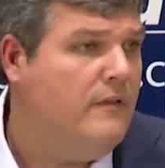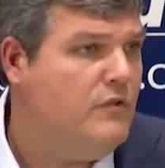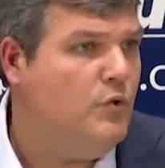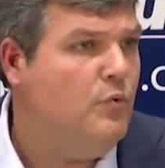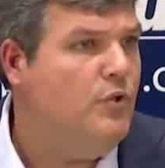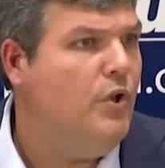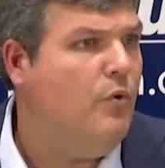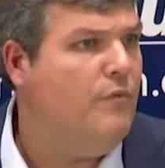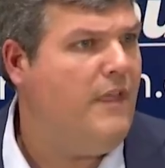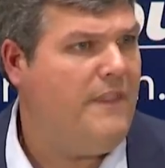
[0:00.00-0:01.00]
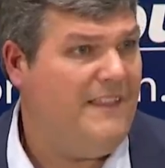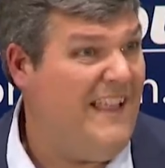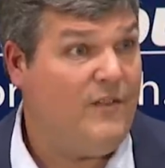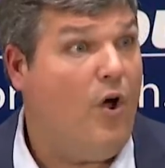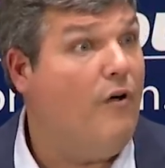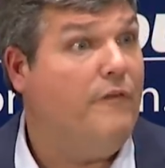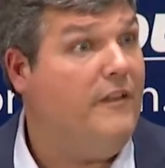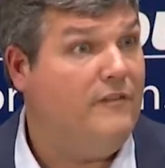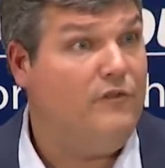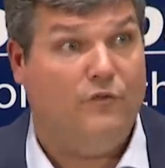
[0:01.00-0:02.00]
to, you know, I think that's
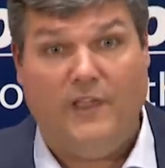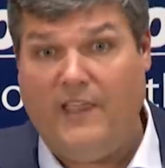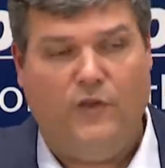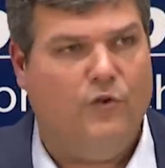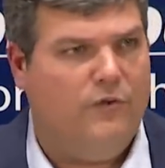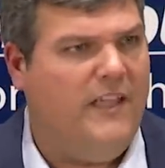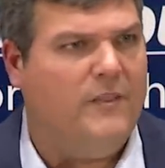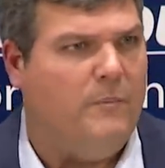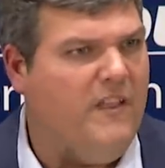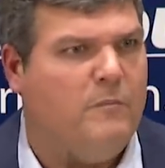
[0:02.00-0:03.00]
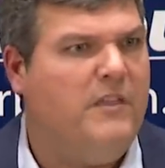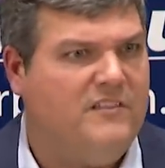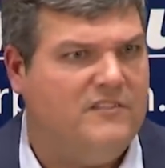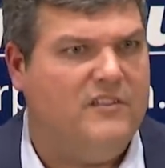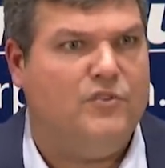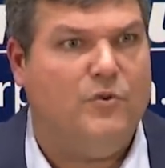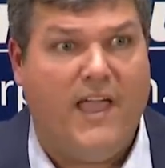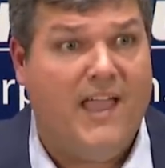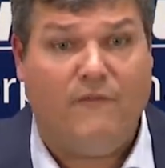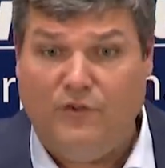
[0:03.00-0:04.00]
offense, is you take the best pieces that you
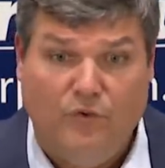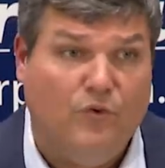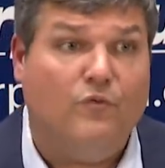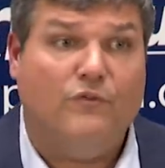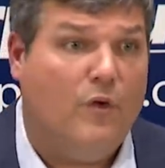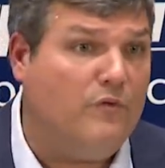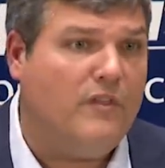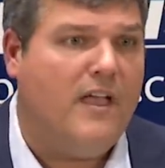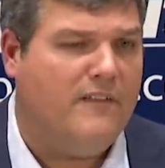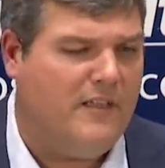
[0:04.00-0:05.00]
have and you use those guys.